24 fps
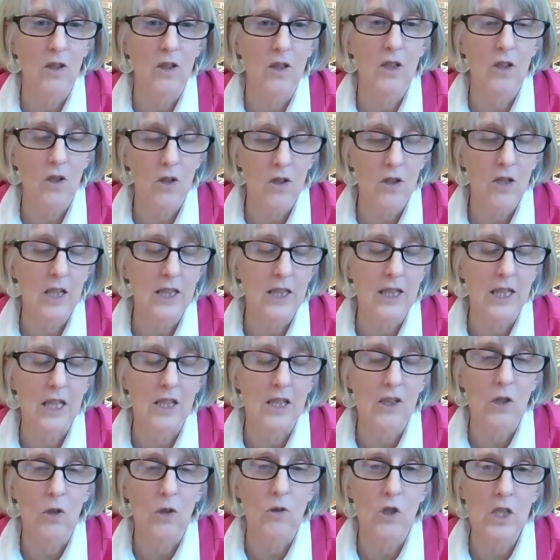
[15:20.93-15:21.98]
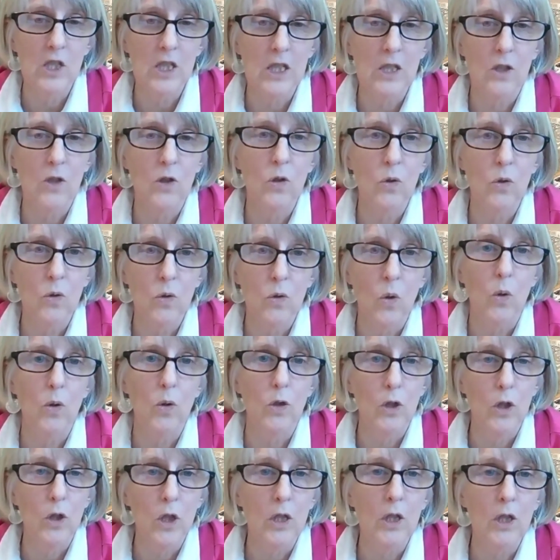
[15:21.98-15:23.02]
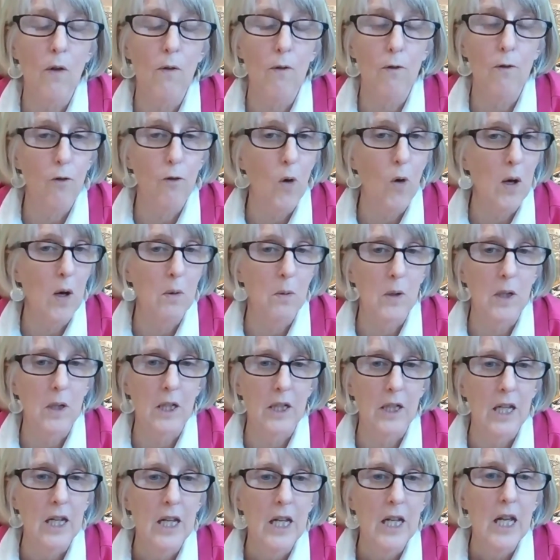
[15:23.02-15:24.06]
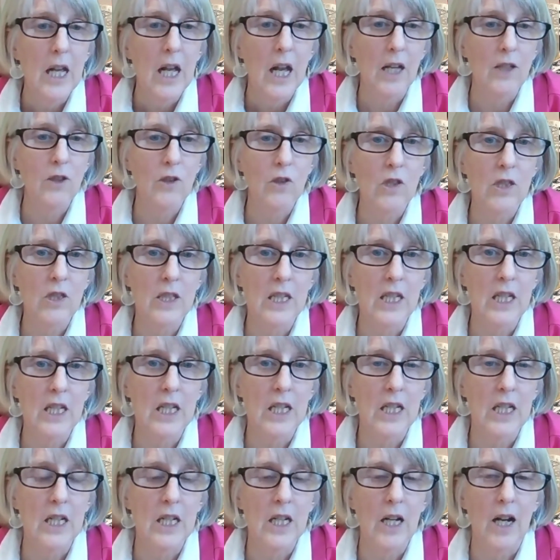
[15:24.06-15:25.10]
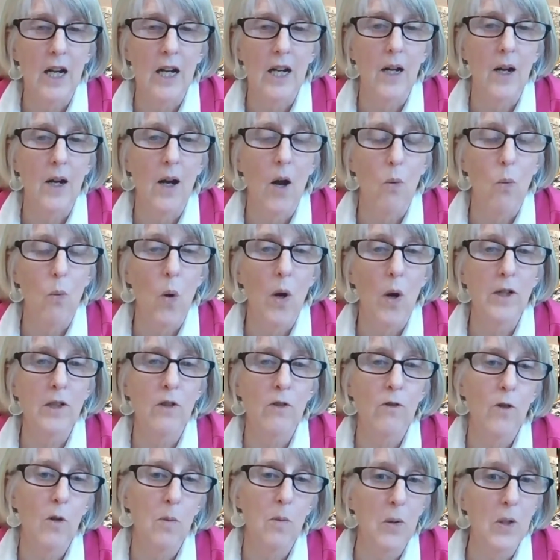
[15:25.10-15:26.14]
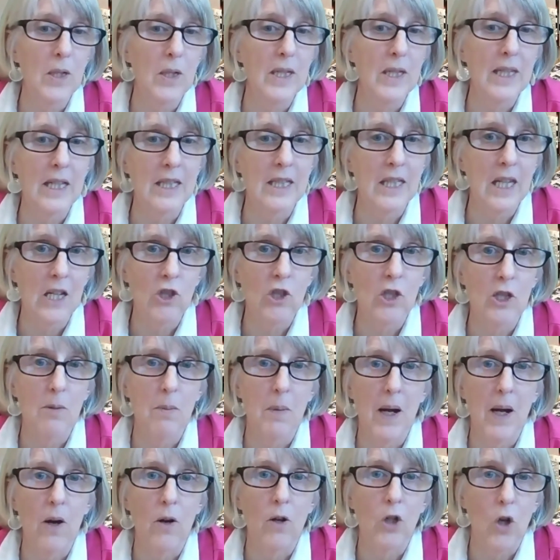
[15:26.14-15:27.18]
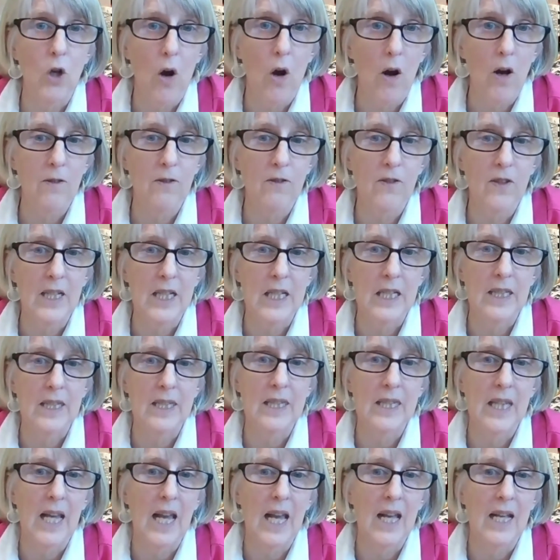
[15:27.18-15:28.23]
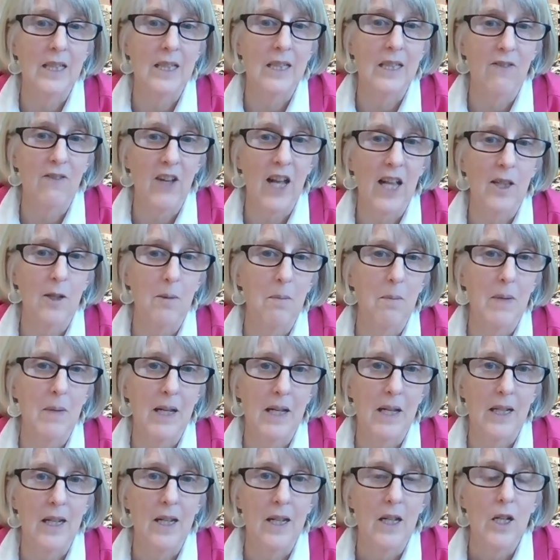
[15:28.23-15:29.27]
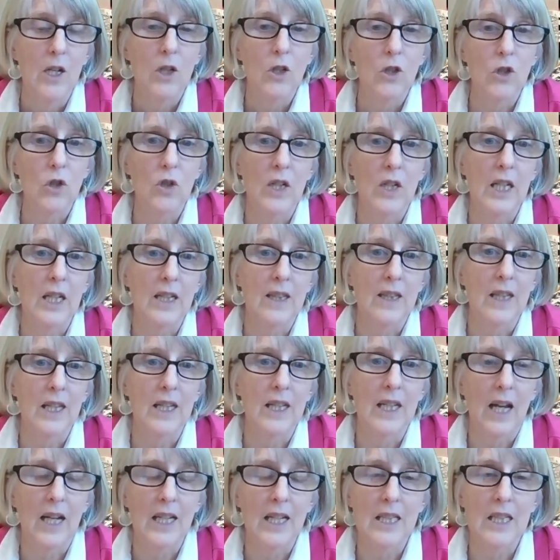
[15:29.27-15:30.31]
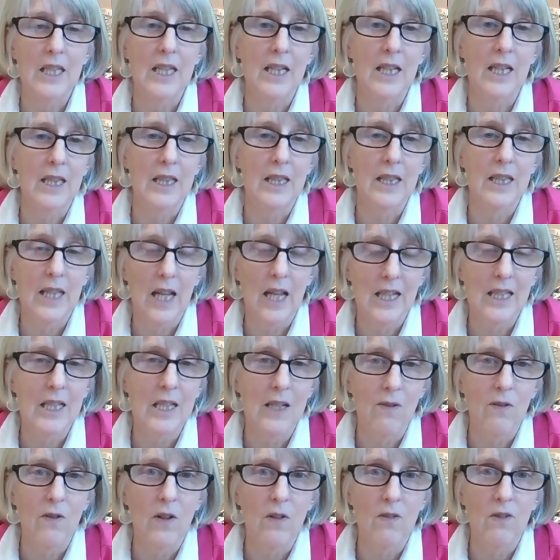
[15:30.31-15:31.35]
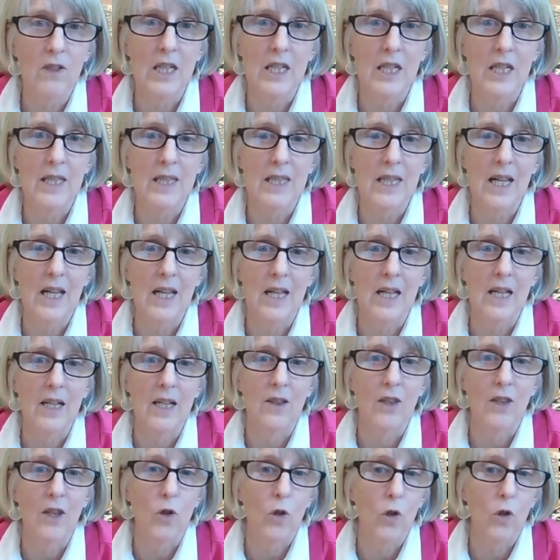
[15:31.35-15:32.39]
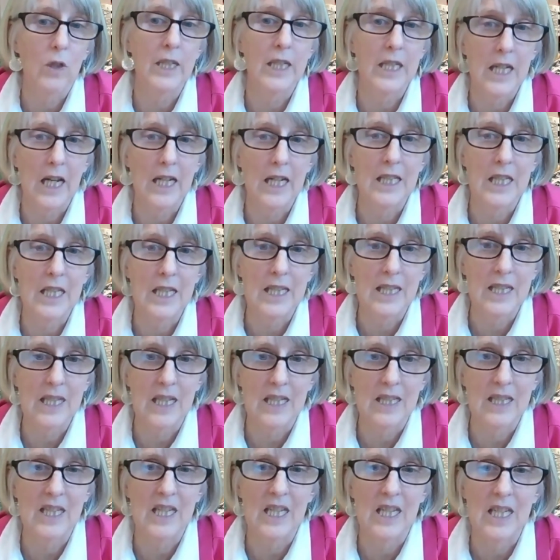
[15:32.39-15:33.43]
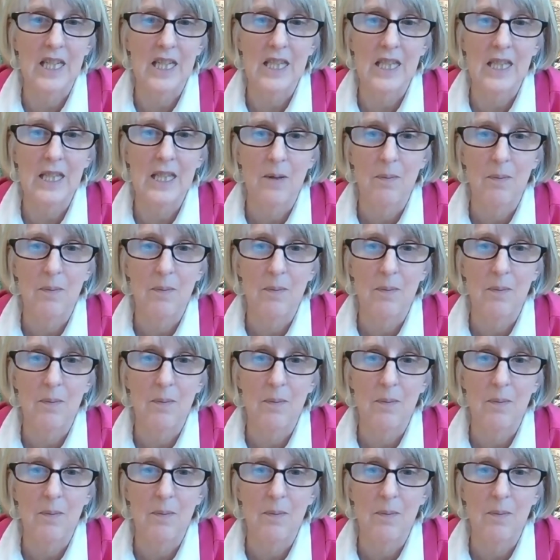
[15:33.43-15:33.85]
currently. So just Google look forward and you'll see a wonderful presentation about car fins and development during the 1950s and the early 1960s.